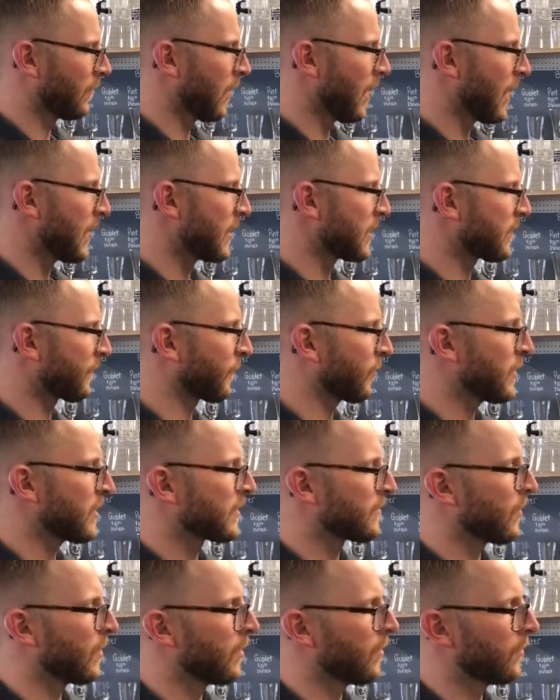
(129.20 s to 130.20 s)
in its
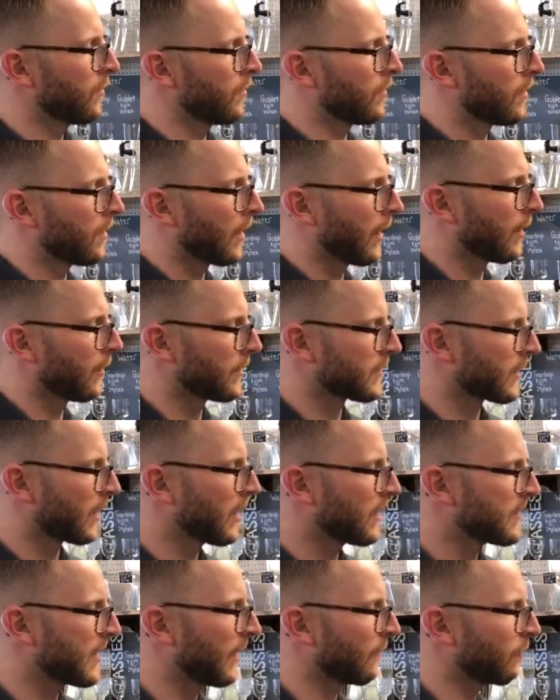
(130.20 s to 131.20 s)
freeze mode, it's
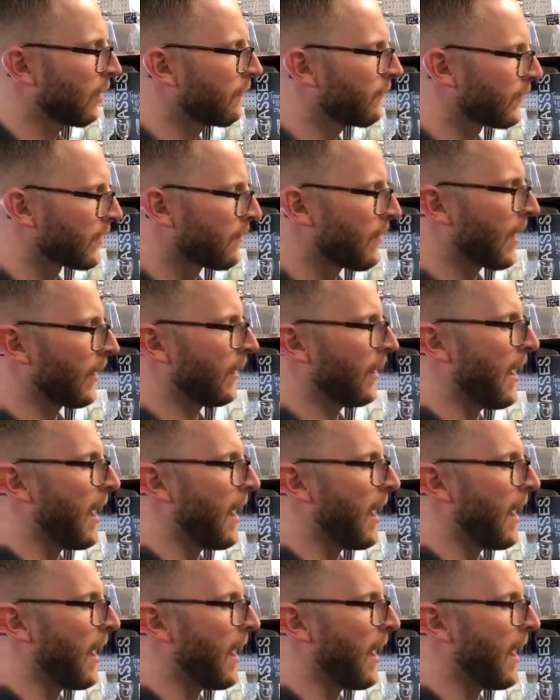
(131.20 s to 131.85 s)
going to take roughly about 1